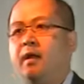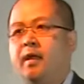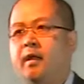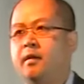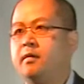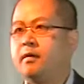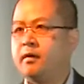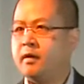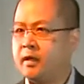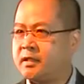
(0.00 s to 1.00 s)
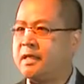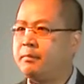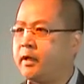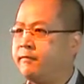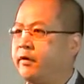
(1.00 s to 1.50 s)
And it seemed
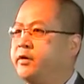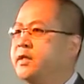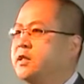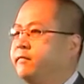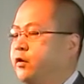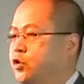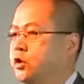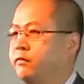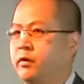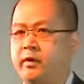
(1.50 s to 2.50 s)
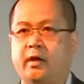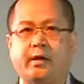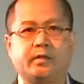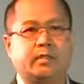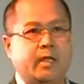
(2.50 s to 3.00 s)
like a very distant future for the
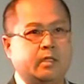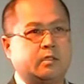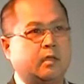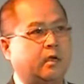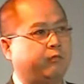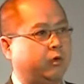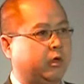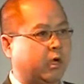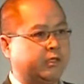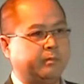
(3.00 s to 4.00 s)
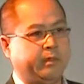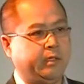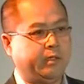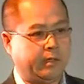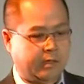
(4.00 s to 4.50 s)
United States for a cost to
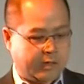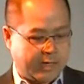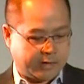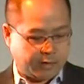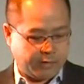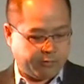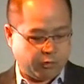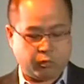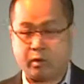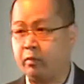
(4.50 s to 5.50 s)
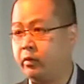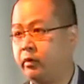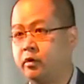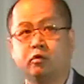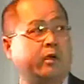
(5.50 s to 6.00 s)
be at the level where we
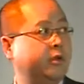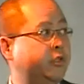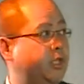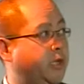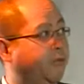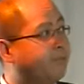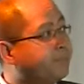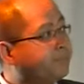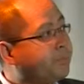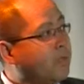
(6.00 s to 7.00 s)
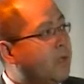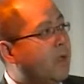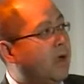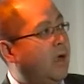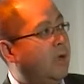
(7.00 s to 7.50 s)
were trying to achieve.
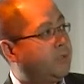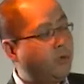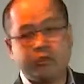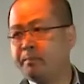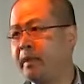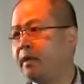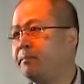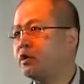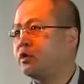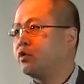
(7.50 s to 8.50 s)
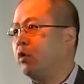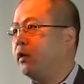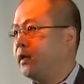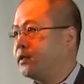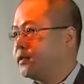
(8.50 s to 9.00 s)
So it was a big, ambitious goal,
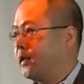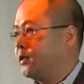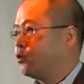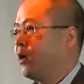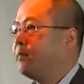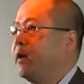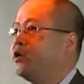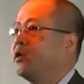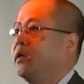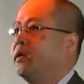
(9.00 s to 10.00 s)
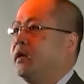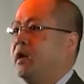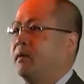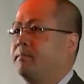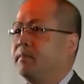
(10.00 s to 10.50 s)
and as Craig mentioned,
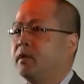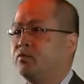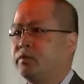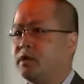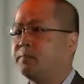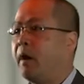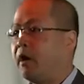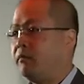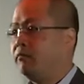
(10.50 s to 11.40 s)
this was inspired